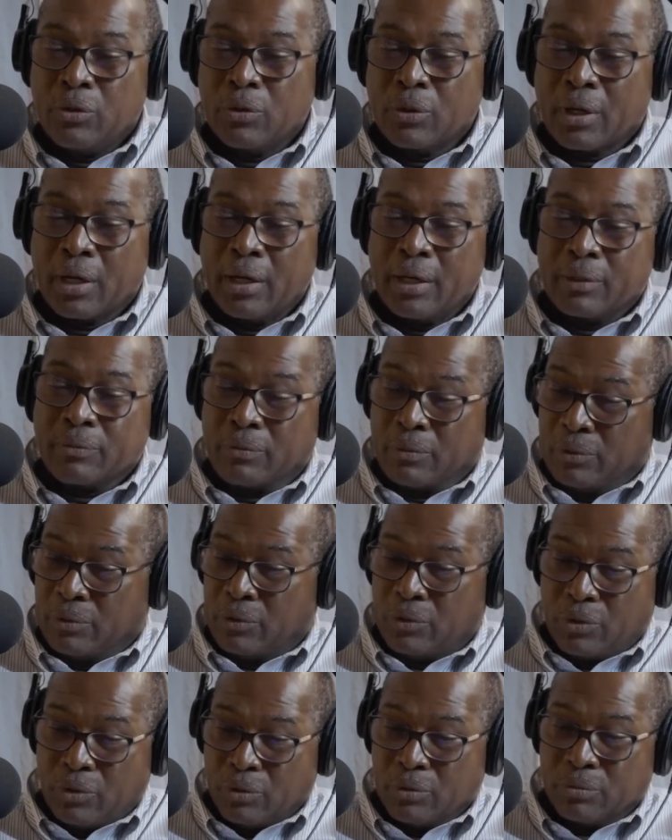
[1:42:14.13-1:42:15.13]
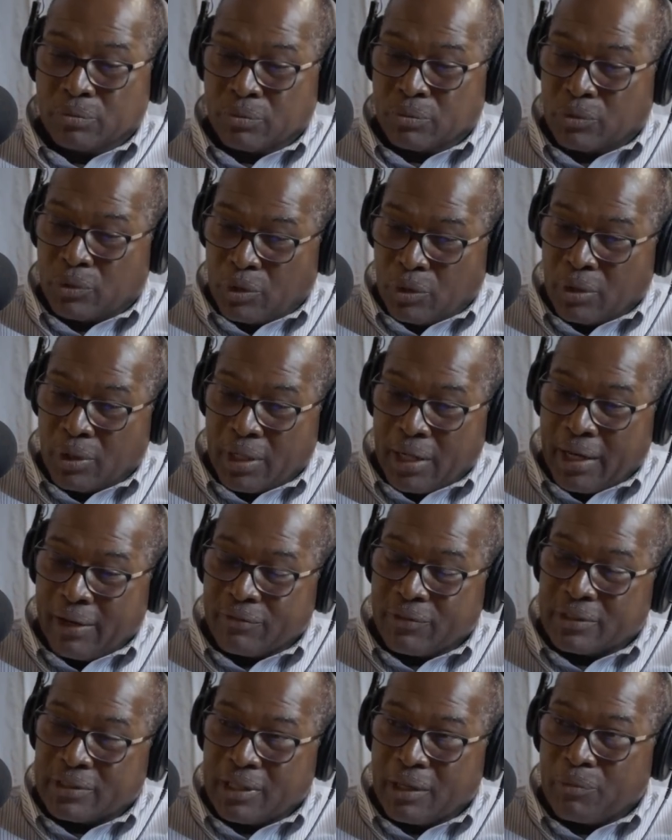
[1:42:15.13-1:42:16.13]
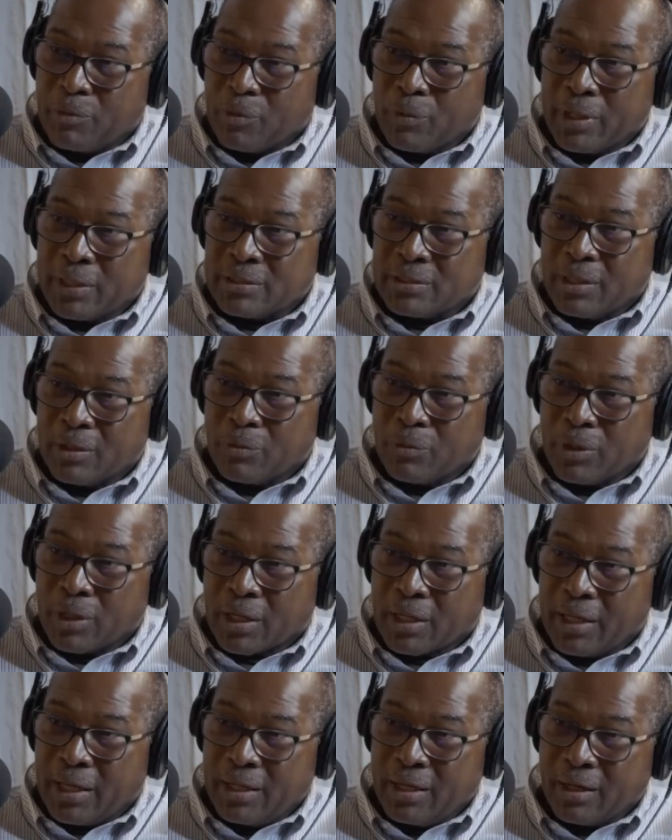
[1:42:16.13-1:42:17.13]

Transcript: you're going to have to tell me why it's not working.